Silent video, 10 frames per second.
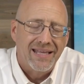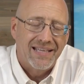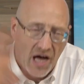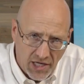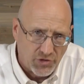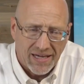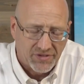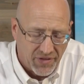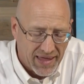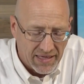in
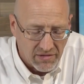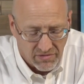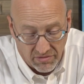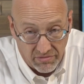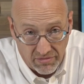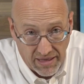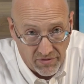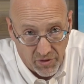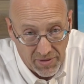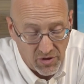contrast to that, thank
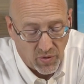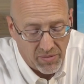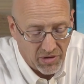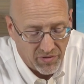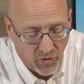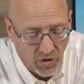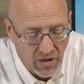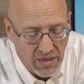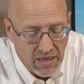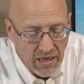you very much, what I'm looking for,